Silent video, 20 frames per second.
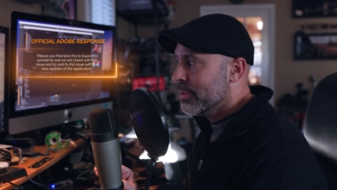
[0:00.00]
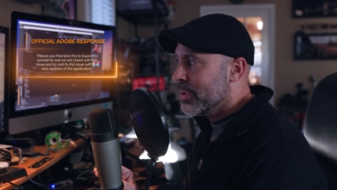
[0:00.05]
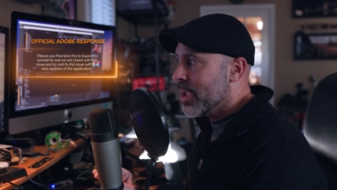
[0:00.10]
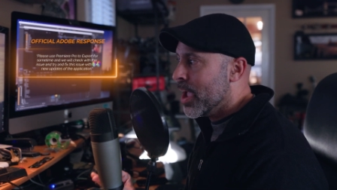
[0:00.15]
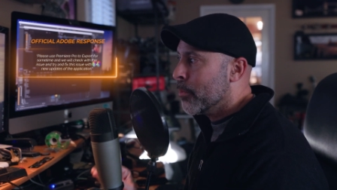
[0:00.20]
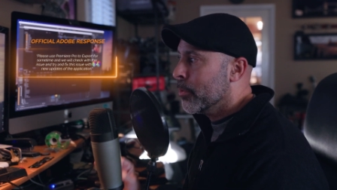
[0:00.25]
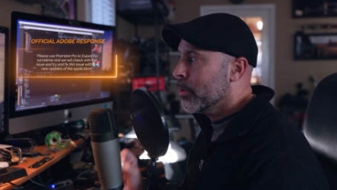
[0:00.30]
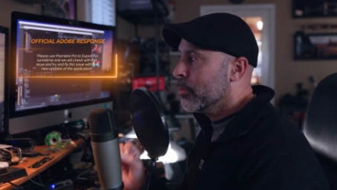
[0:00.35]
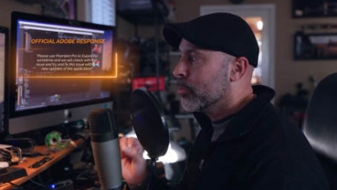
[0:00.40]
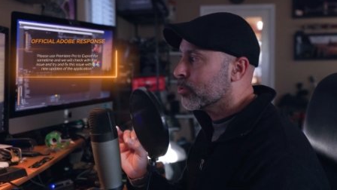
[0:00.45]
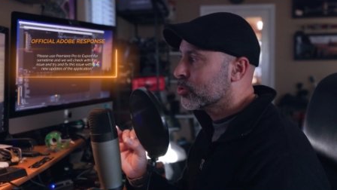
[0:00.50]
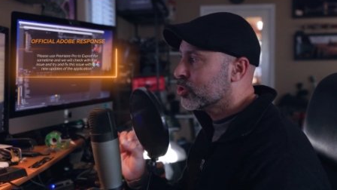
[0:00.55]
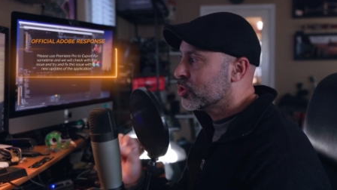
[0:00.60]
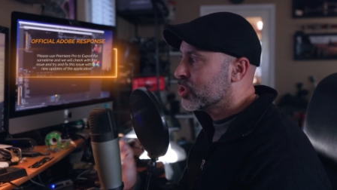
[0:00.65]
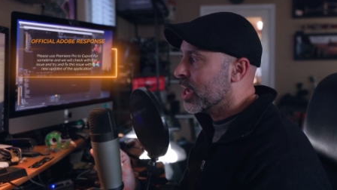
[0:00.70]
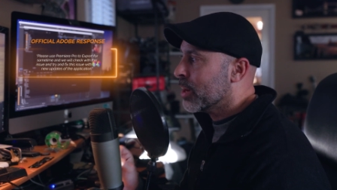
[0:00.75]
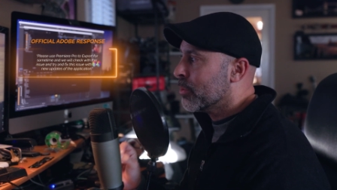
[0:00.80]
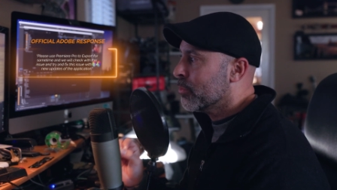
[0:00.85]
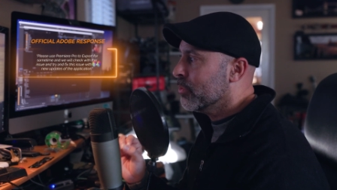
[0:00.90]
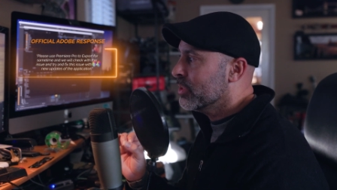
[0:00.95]
and we will
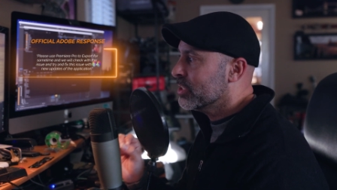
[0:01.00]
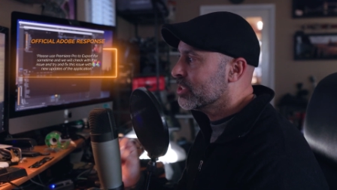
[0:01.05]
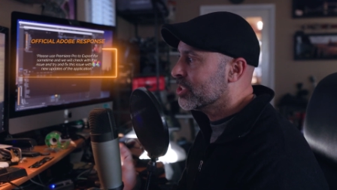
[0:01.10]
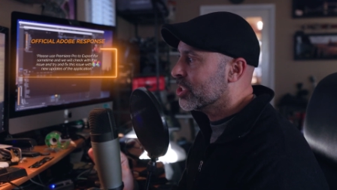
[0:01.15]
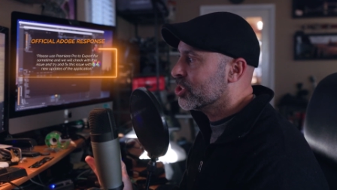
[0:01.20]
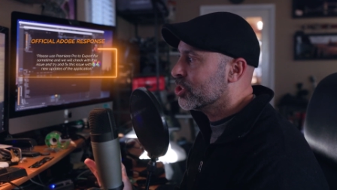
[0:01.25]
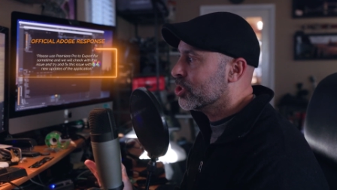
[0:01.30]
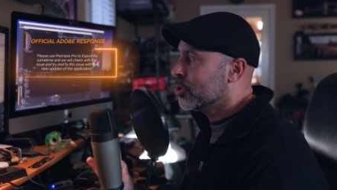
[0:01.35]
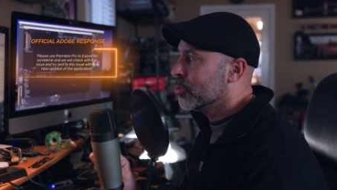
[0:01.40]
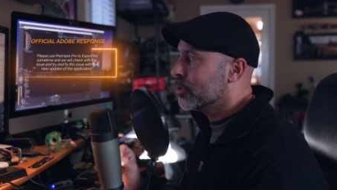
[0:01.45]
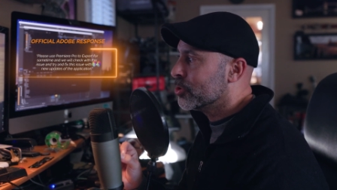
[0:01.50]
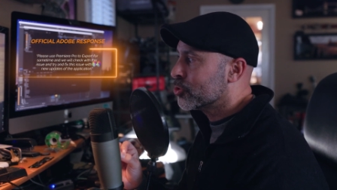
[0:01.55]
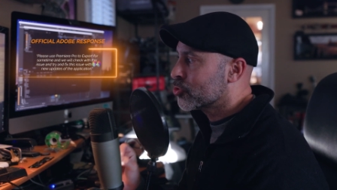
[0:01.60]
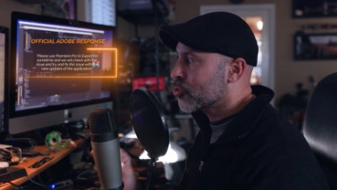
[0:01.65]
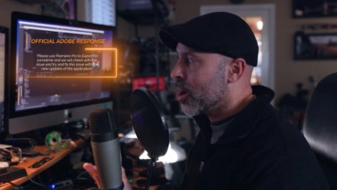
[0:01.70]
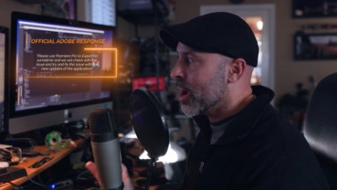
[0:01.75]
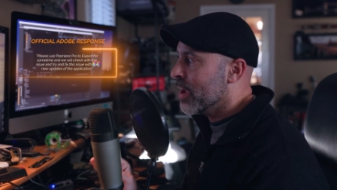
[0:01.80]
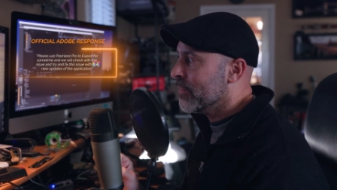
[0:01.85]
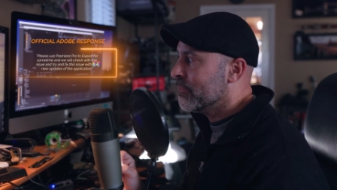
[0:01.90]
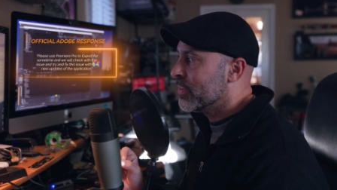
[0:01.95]
check with this issue and
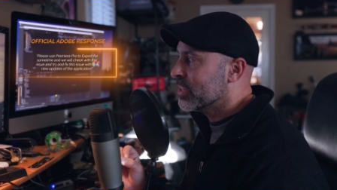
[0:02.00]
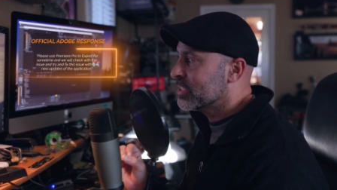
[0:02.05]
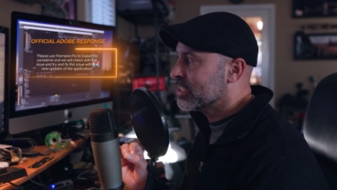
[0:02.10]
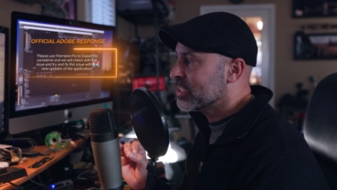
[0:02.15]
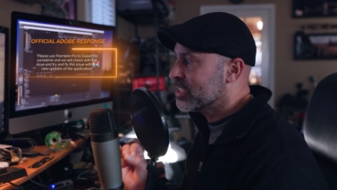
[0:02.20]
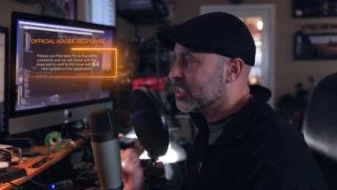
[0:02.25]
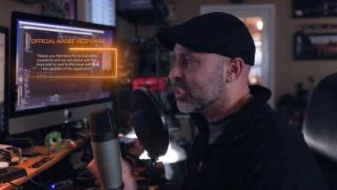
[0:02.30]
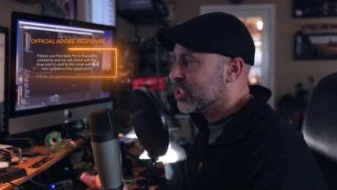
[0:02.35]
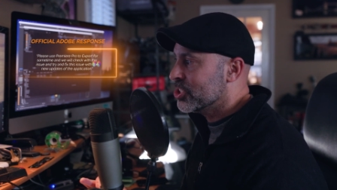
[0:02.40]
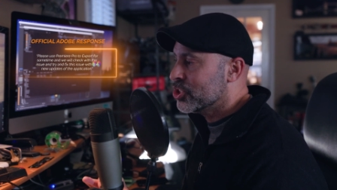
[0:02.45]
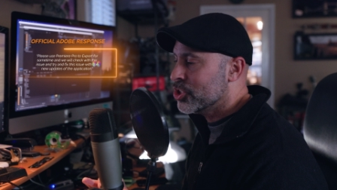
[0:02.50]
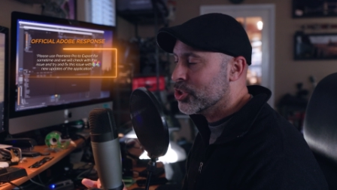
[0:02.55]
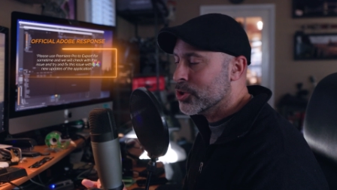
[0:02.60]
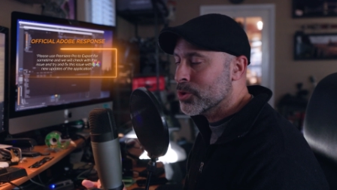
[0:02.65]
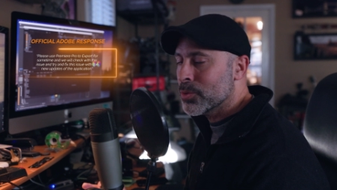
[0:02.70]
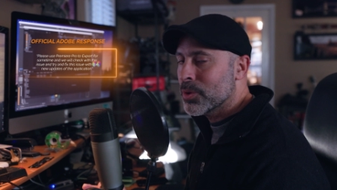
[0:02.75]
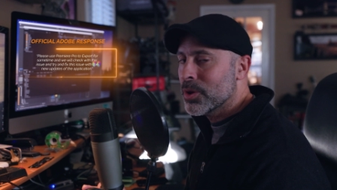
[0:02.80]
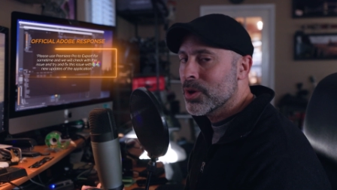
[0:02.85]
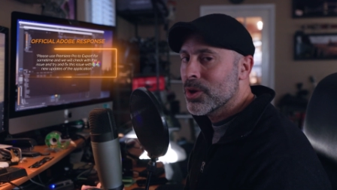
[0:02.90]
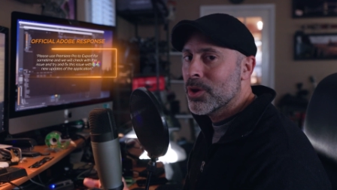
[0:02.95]
try and fix this
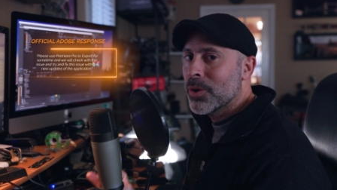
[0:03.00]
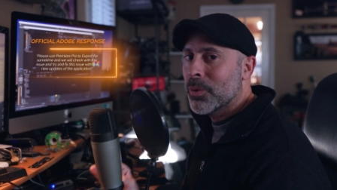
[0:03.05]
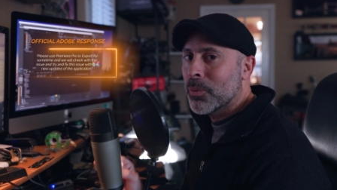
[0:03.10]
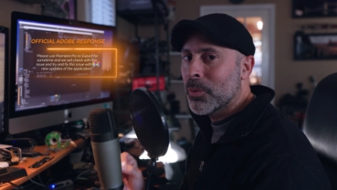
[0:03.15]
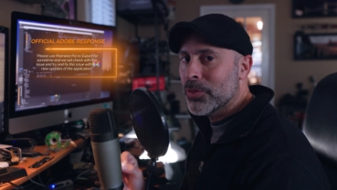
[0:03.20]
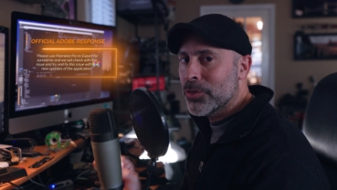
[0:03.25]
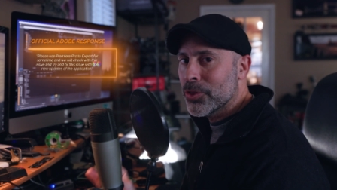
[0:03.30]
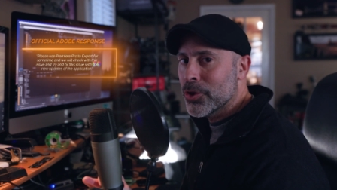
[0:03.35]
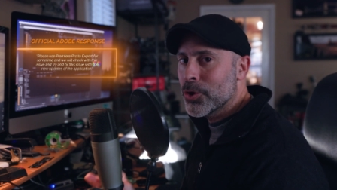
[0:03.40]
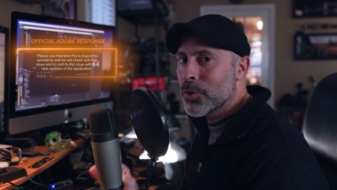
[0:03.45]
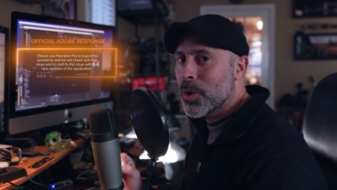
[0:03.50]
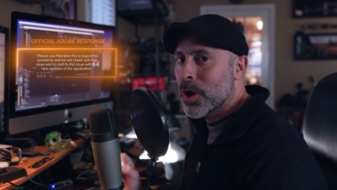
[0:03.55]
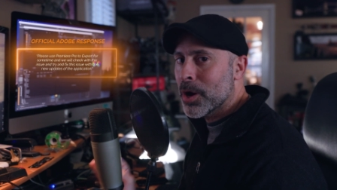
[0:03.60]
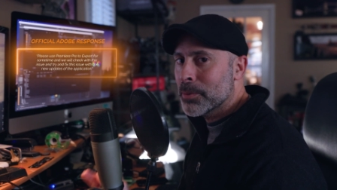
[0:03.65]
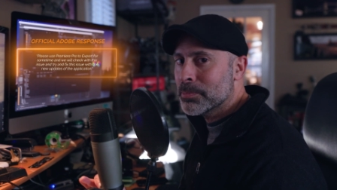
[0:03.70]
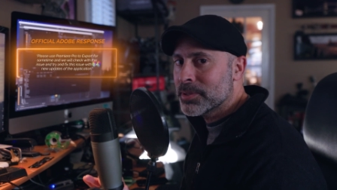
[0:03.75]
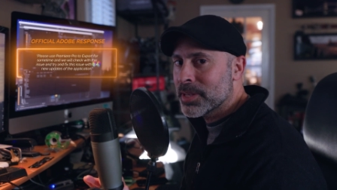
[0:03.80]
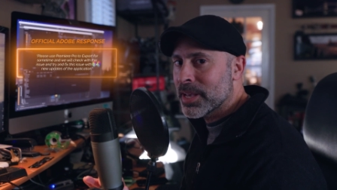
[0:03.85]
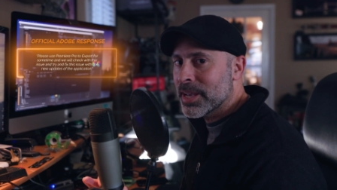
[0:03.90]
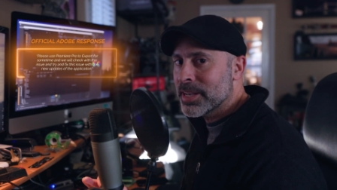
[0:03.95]
issue with new
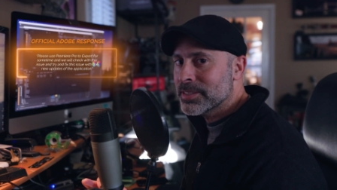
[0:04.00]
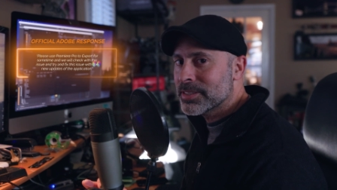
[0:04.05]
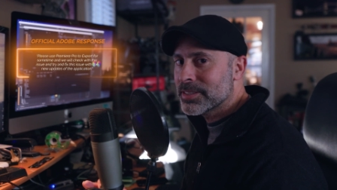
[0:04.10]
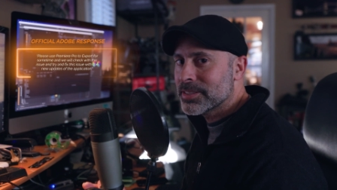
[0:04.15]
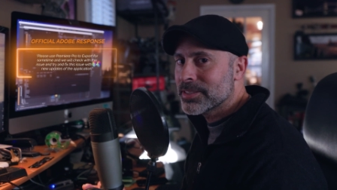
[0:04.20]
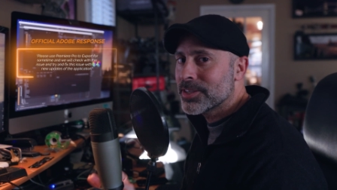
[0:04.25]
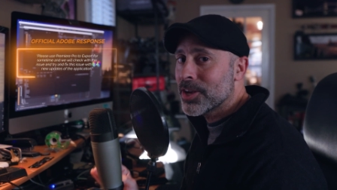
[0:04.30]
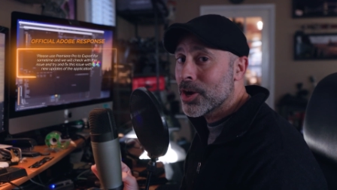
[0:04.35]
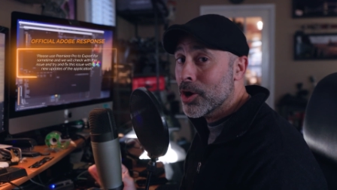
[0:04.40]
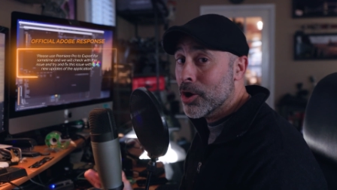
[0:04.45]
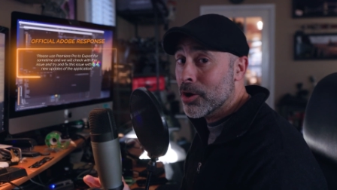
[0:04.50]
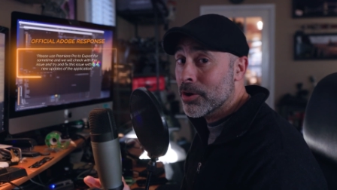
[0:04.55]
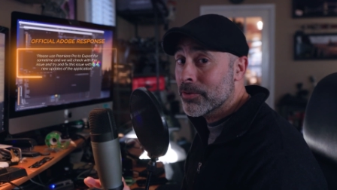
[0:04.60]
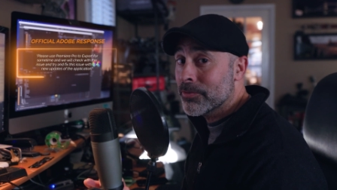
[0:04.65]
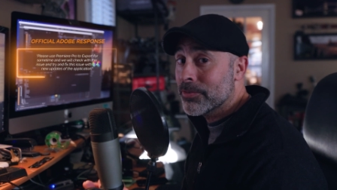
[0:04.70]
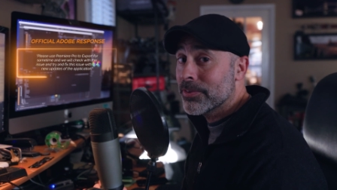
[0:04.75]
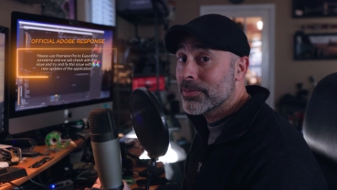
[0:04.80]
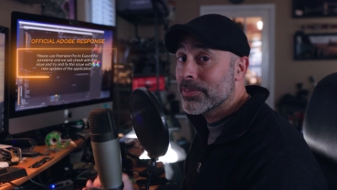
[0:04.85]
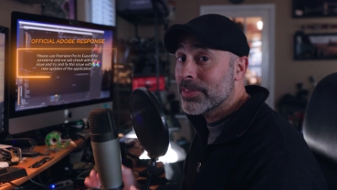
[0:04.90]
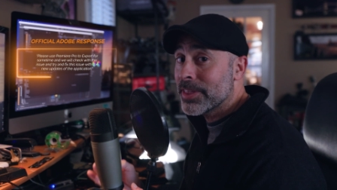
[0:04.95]
updates
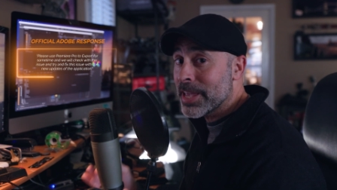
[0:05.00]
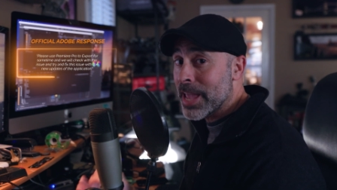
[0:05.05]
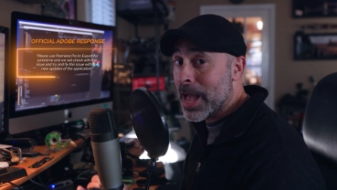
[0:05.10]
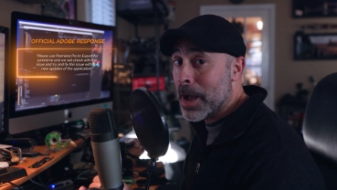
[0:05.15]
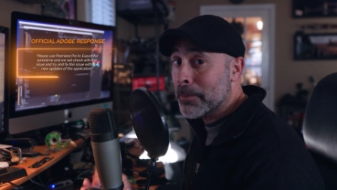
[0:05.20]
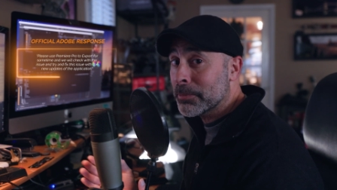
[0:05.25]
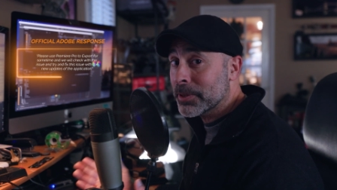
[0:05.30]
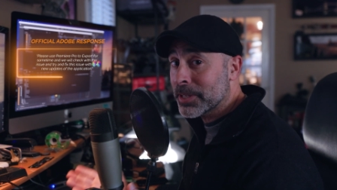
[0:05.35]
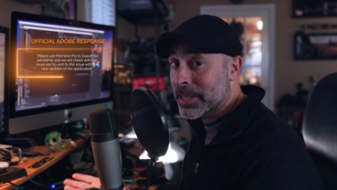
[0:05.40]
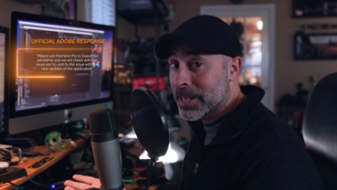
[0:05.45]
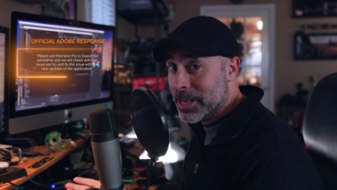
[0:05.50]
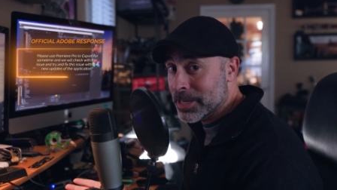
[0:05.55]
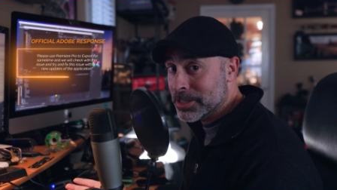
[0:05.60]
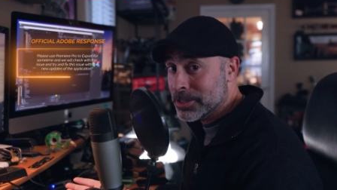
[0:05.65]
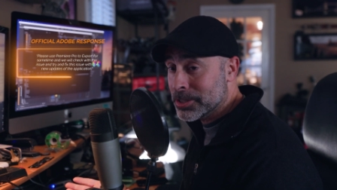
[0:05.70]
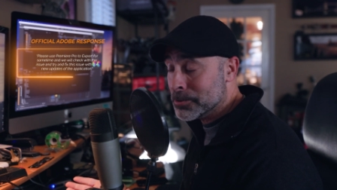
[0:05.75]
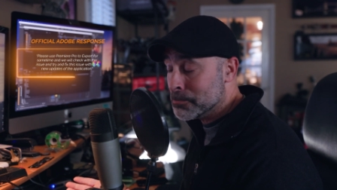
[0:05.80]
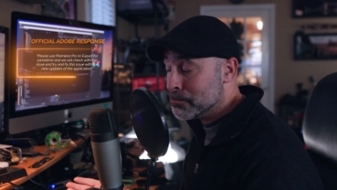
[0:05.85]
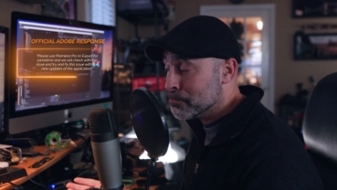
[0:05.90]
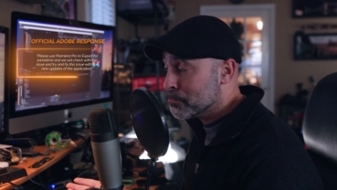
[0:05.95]
of the
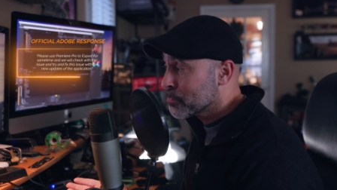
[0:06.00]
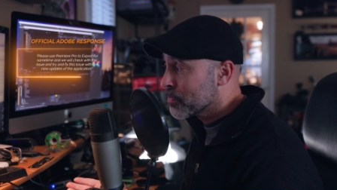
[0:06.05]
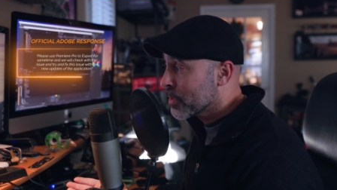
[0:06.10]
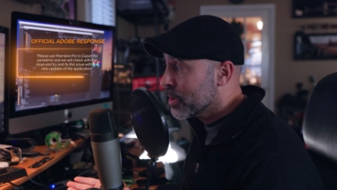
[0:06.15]
application.